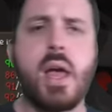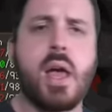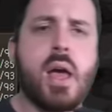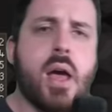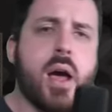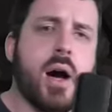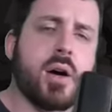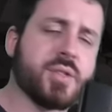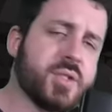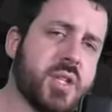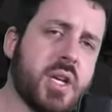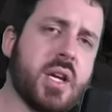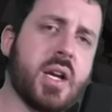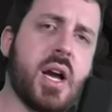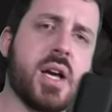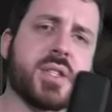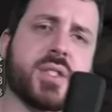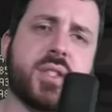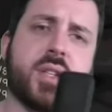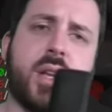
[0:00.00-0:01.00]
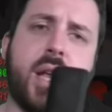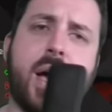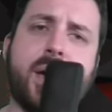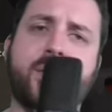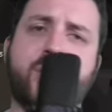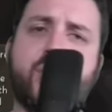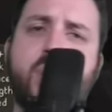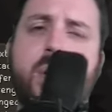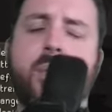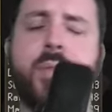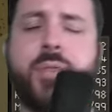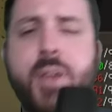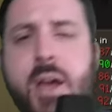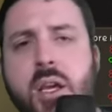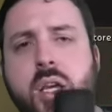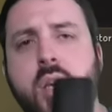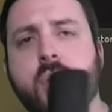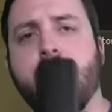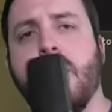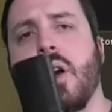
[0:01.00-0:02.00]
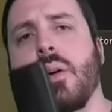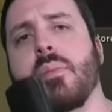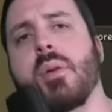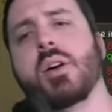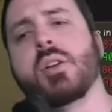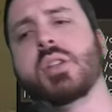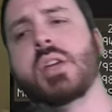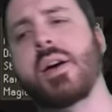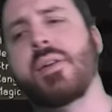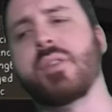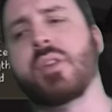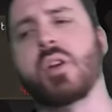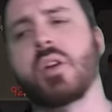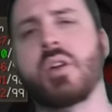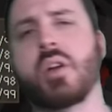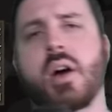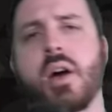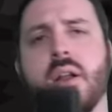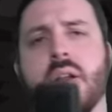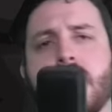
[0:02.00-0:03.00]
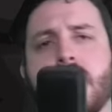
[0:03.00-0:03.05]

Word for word: I'll see you guys in the live stream. Thank you very much. Have a good night.